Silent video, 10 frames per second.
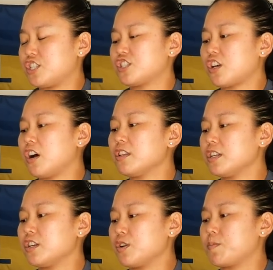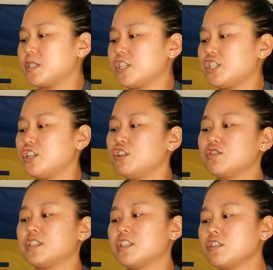solid in her positioning. You
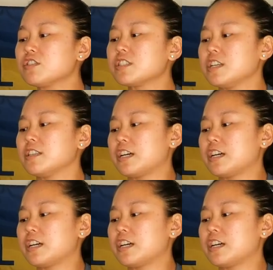still see